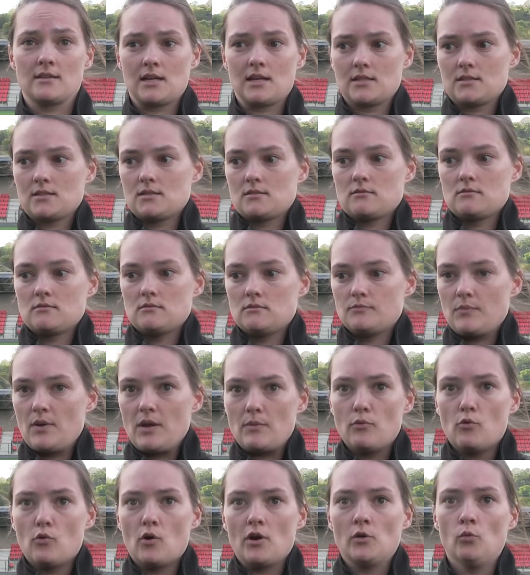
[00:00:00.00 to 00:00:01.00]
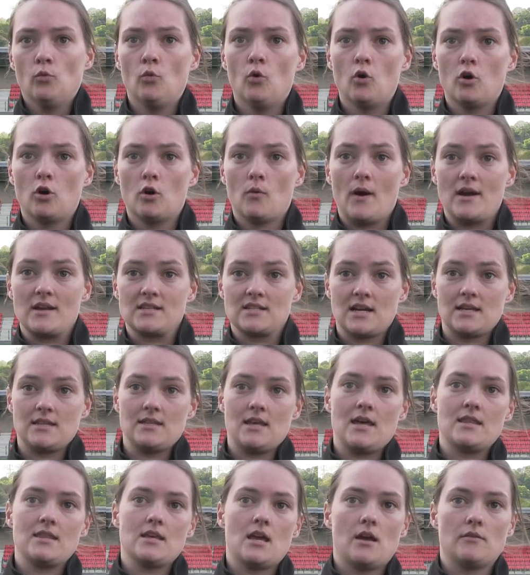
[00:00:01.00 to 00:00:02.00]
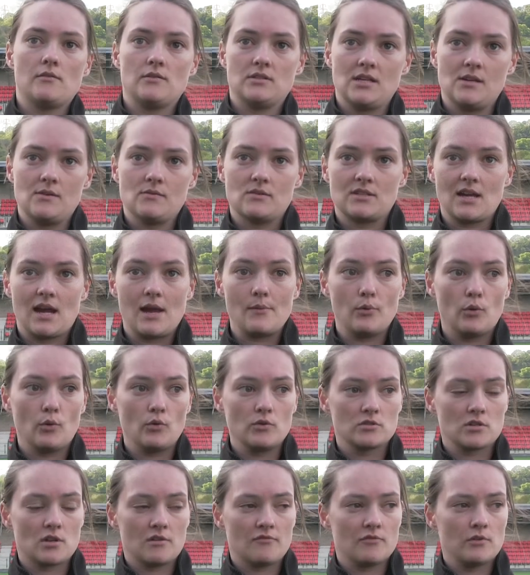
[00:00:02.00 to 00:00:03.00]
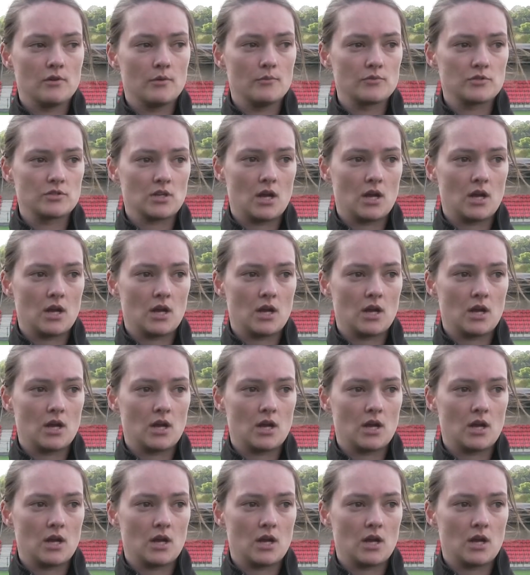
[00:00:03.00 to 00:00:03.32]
That's, people want to walk away saying they're the only team to take points off them.